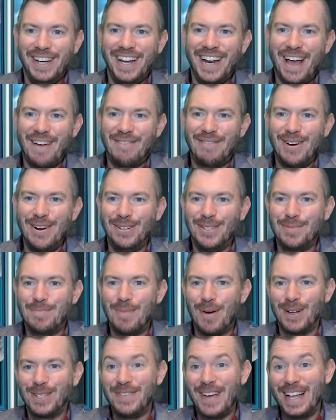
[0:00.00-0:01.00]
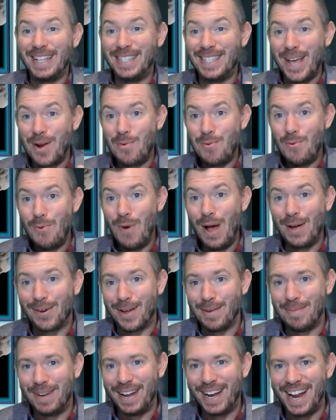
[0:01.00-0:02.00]
Good afternoon, sports fans, and
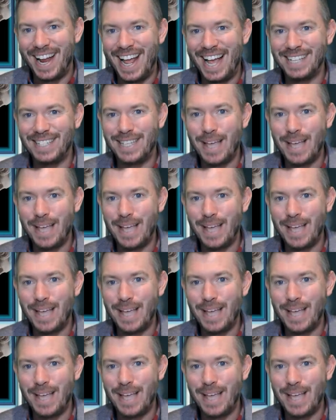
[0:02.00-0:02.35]
welcome to today's